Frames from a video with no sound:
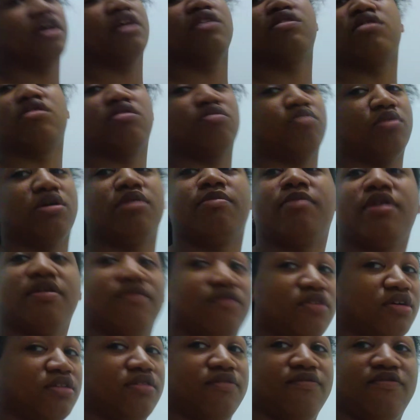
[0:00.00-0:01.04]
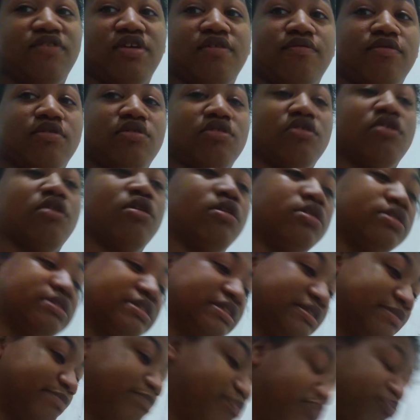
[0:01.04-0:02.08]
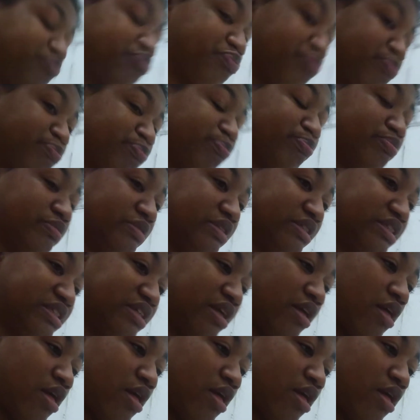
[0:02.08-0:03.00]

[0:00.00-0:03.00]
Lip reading: is one of my other favorite songs. Let's see.